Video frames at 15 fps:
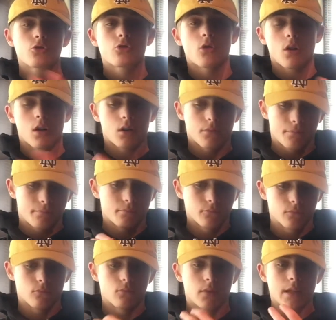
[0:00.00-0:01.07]
uh,
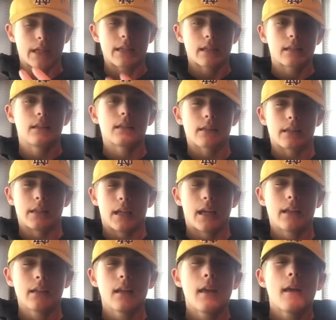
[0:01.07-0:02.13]
insignias
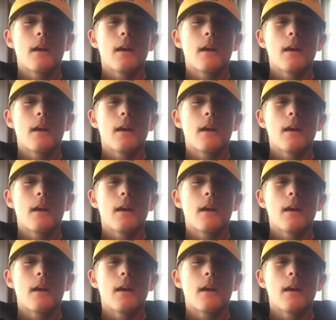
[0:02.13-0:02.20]
again.